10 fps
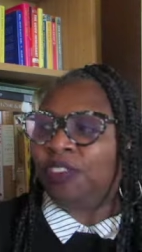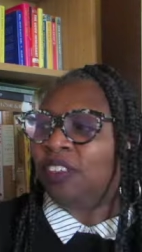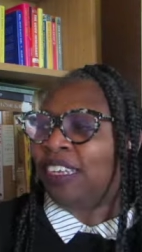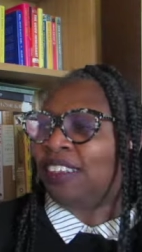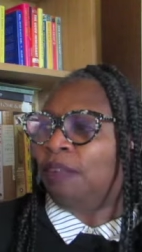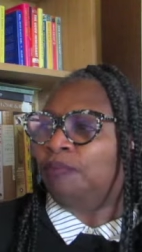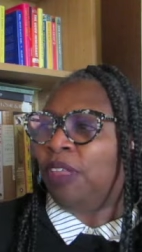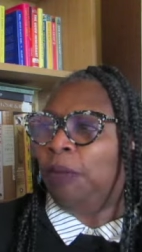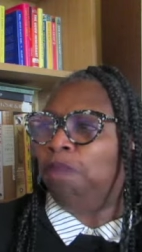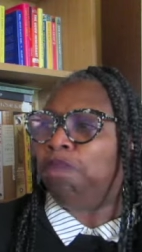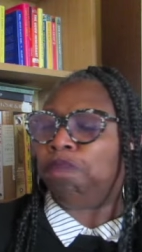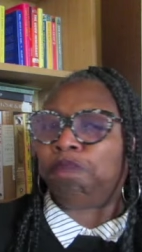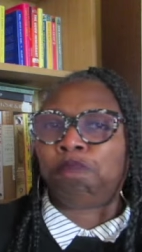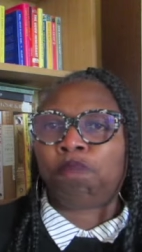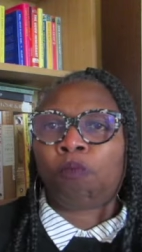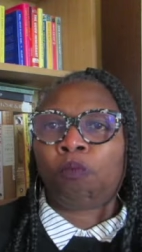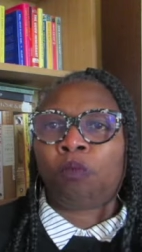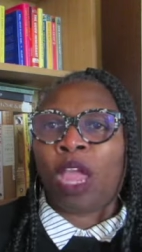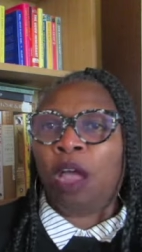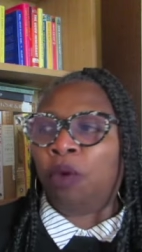It was like something
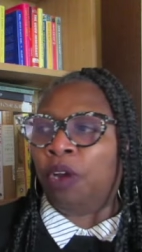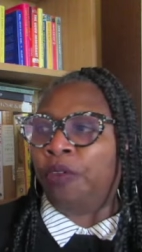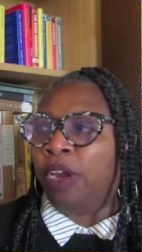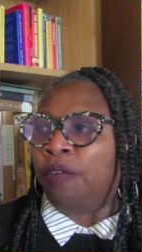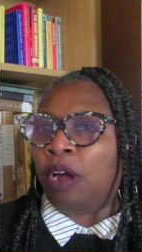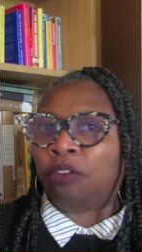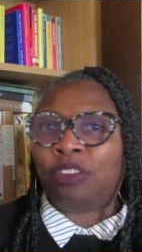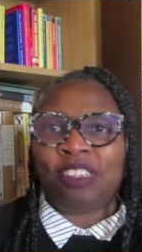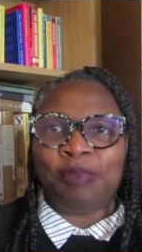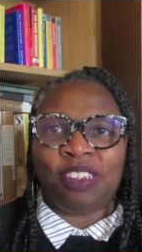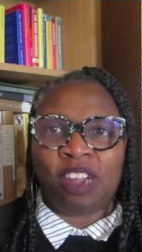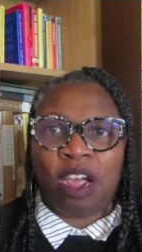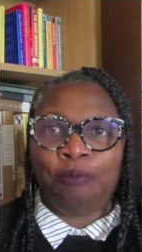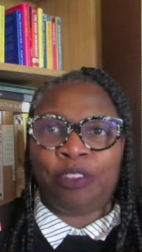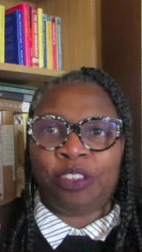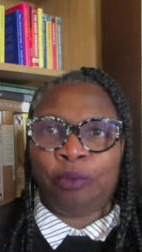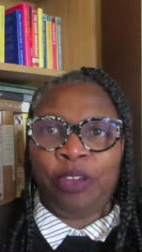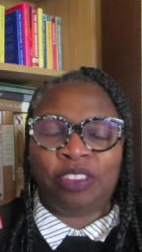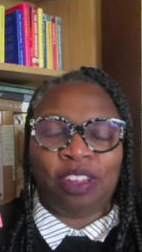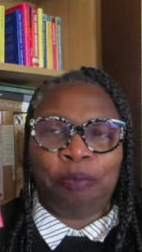I want to read around Christmas time for some
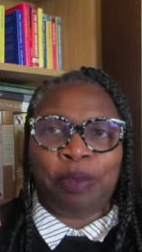reason.